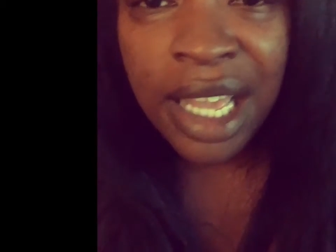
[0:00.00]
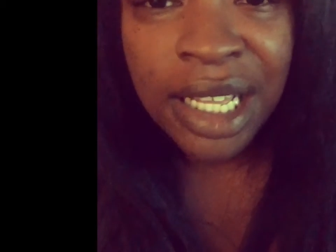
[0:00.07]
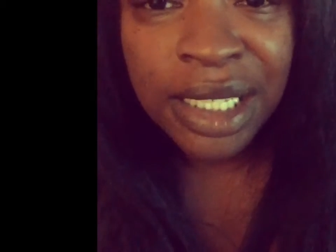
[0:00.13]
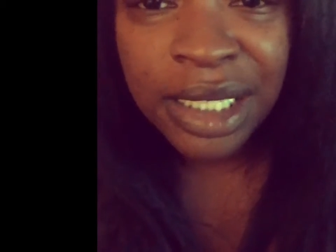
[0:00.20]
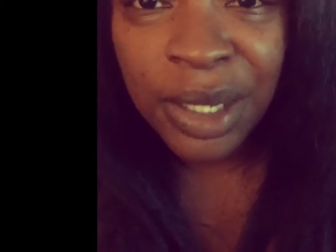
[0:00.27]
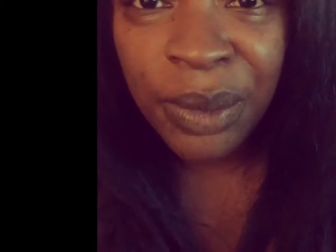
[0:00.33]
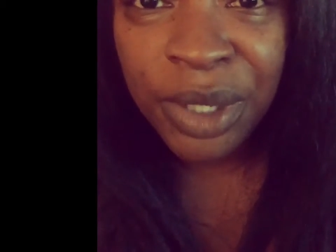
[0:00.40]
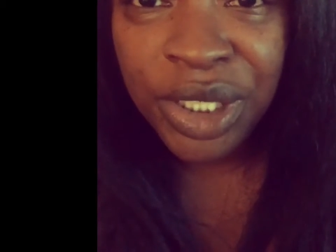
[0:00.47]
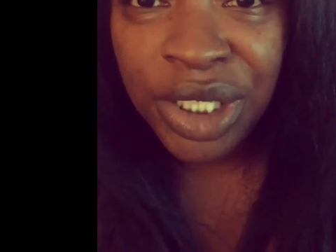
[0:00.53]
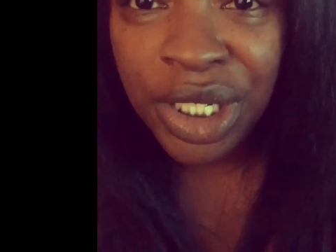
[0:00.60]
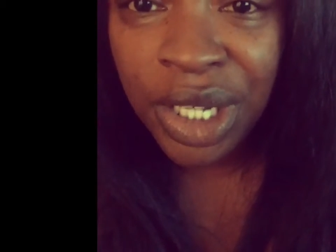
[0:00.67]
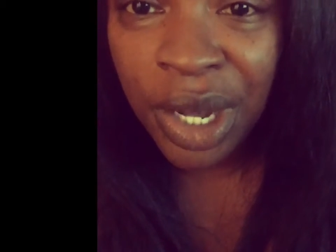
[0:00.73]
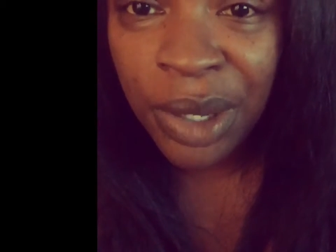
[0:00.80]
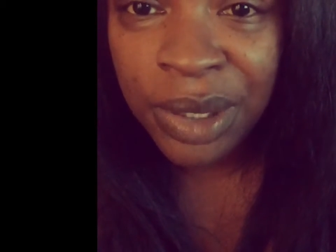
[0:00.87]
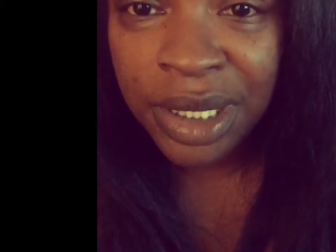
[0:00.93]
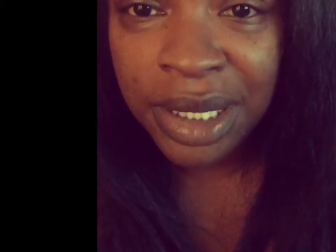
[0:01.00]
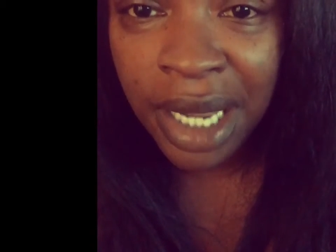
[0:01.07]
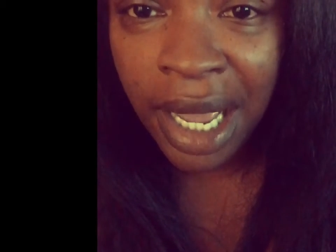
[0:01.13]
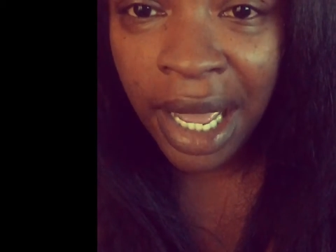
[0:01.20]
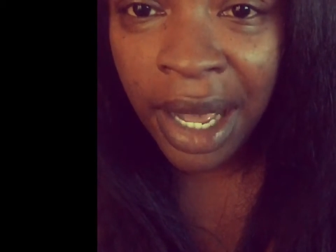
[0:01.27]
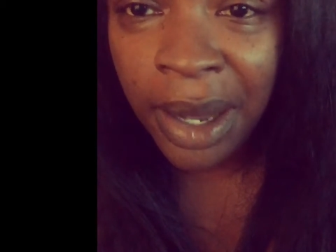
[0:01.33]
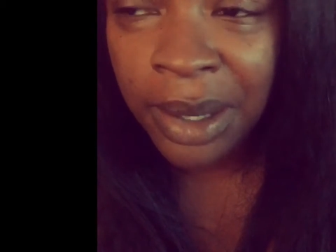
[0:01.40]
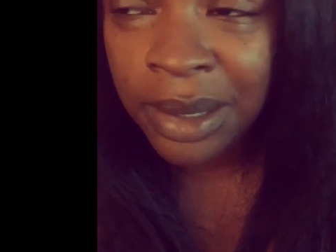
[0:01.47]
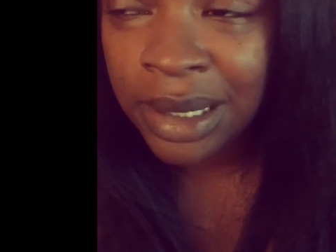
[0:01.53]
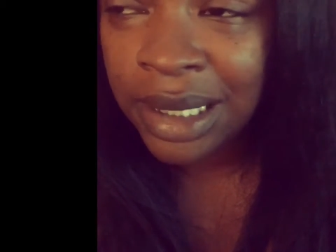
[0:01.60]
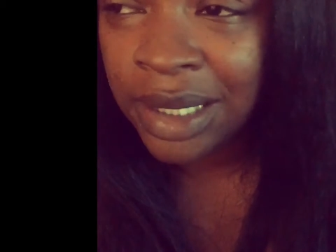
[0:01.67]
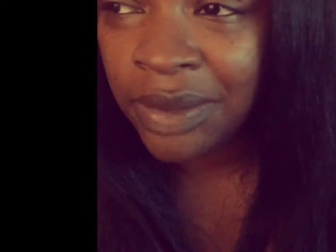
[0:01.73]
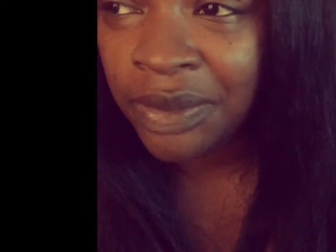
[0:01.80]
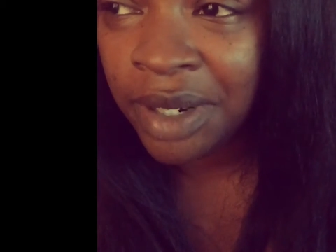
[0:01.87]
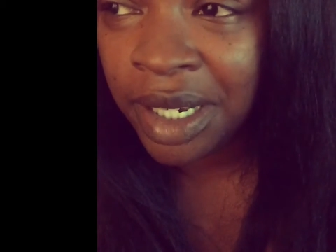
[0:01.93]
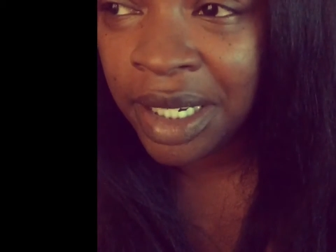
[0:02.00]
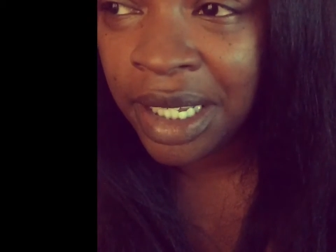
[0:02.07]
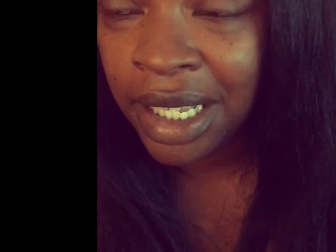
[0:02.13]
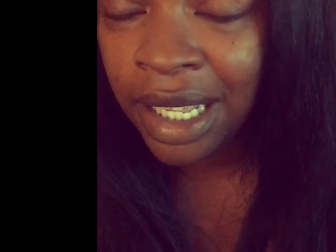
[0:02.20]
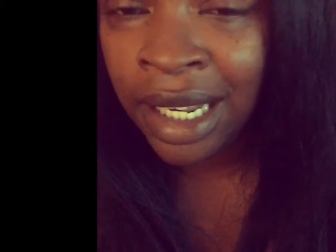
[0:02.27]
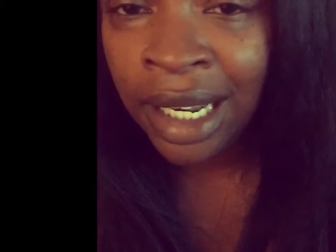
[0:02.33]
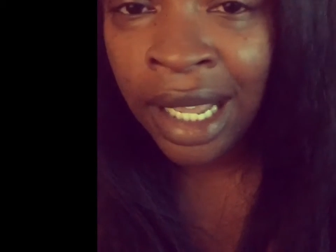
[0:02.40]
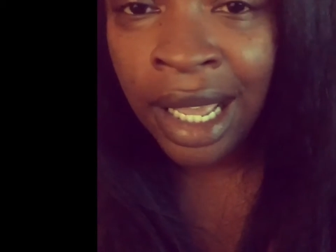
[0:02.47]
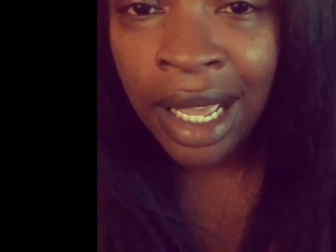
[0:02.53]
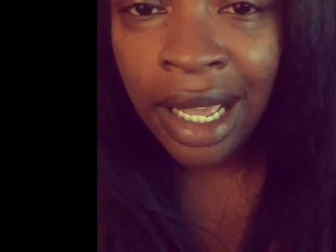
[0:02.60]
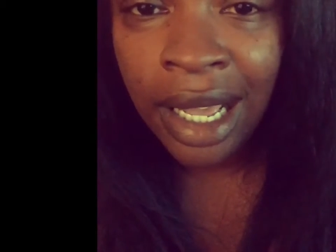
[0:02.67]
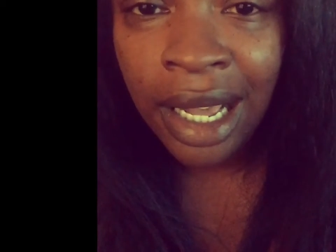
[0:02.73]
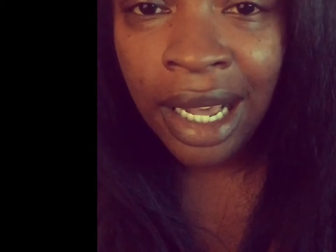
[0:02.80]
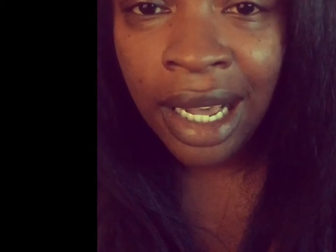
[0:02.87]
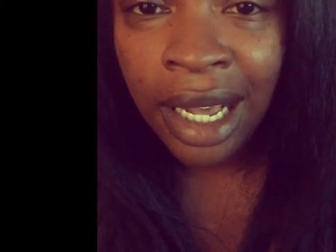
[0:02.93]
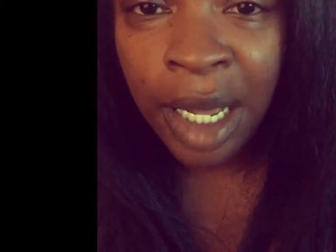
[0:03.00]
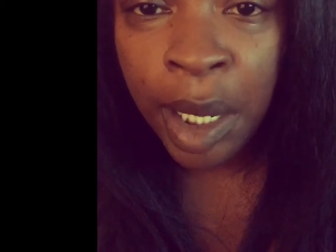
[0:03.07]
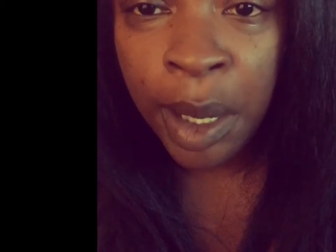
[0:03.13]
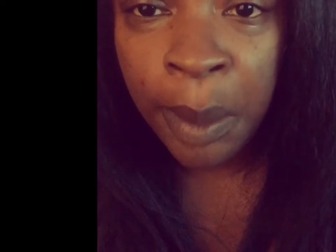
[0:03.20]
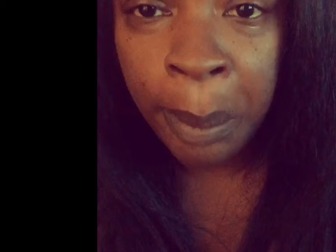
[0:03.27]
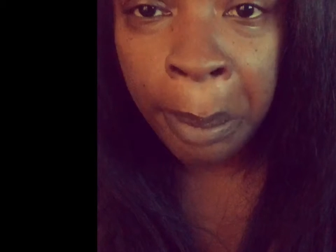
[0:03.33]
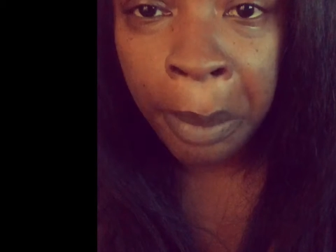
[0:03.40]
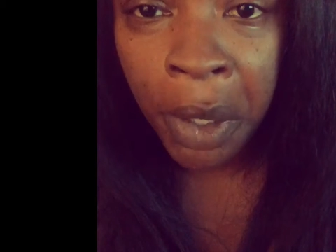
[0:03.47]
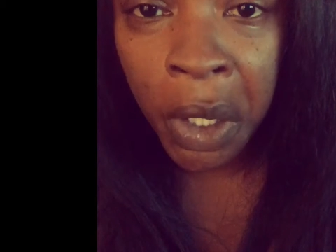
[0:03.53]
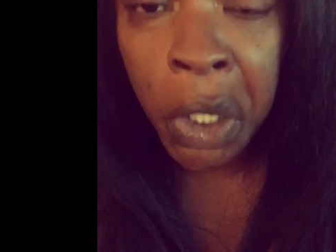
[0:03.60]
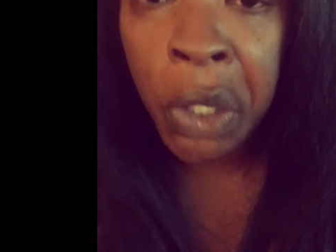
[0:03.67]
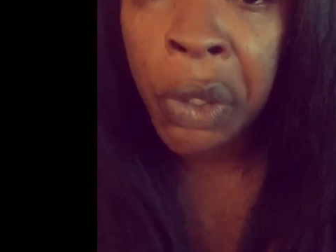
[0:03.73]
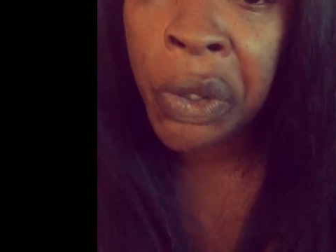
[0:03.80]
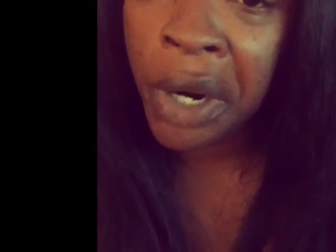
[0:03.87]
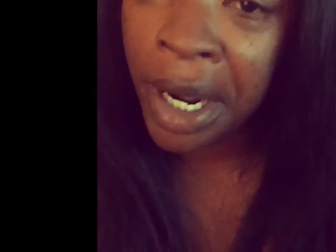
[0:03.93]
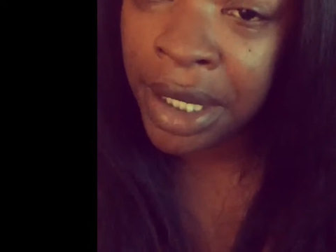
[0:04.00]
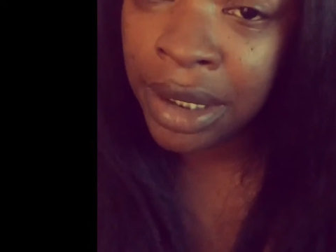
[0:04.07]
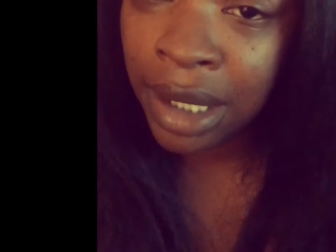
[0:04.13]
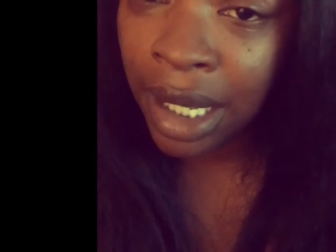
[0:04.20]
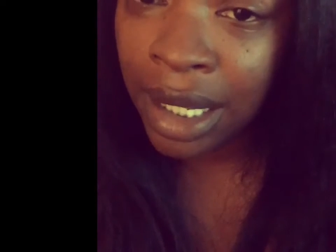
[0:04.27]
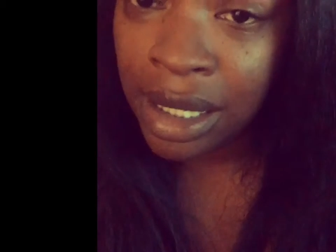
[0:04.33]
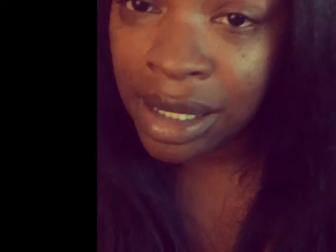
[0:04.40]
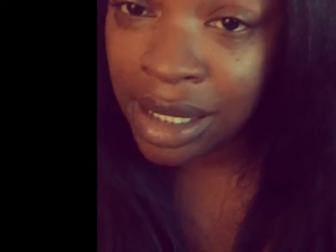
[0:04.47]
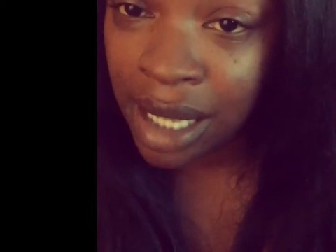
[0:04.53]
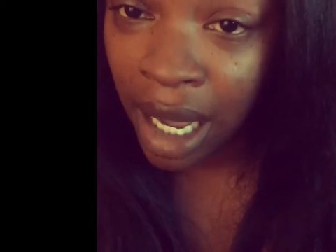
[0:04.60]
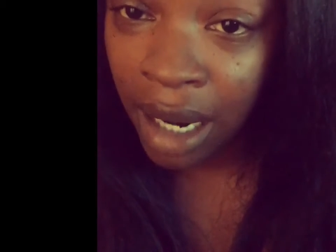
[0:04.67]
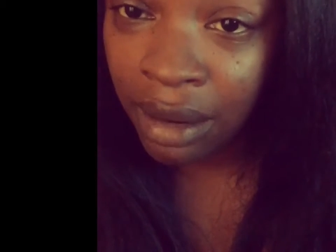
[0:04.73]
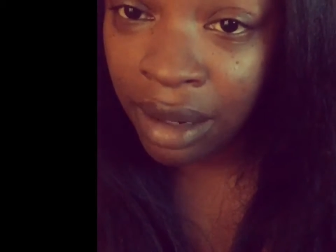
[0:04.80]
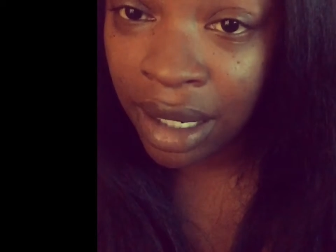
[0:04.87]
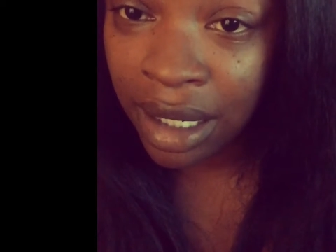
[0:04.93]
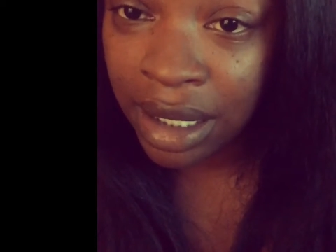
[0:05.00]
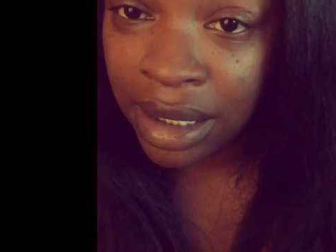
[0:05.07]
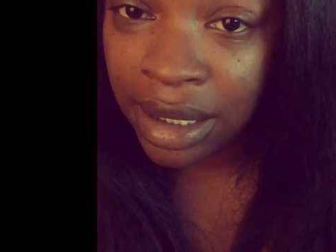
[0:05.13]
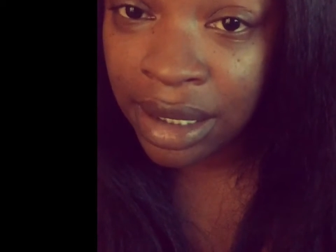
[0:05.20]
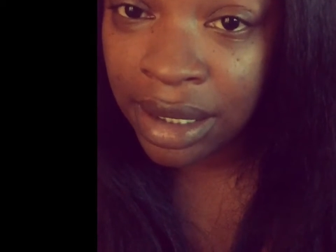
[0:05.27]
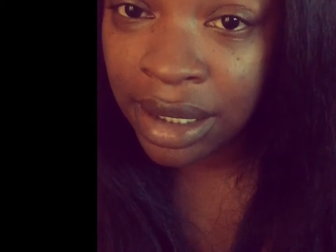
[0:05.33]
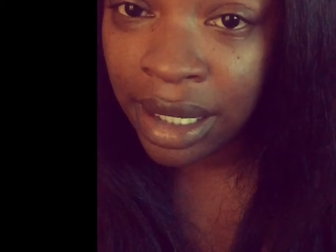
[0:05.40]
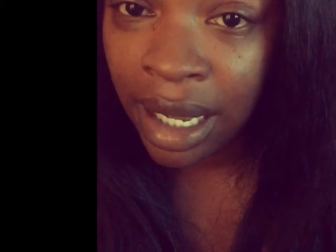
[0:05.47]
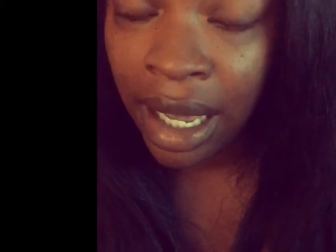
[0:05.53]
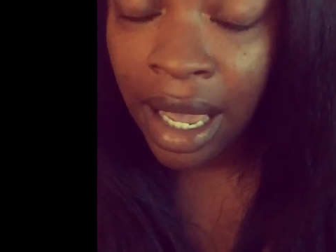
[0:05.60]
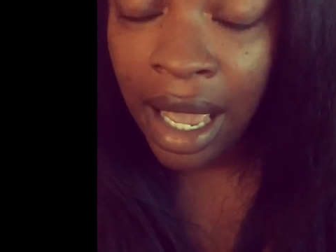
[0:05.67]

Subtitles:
And so when she goes down to fucking congratulate Cyrus,